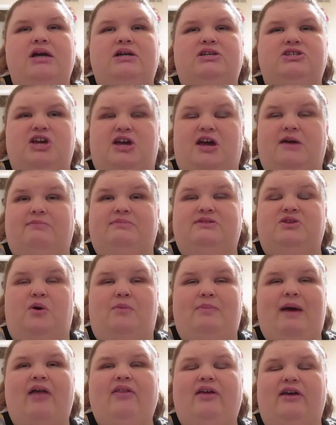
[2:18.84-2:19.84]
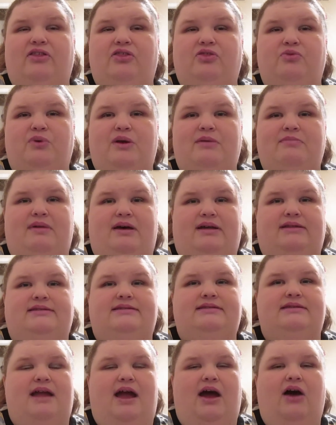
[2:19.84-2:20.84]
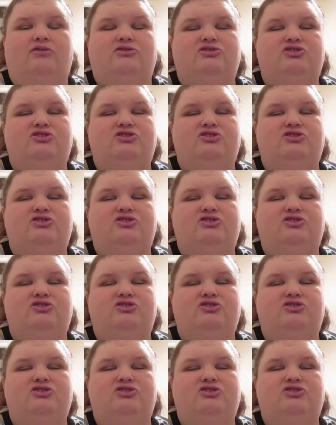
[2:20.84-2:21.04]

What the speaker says: checkup, so about like 3 months now.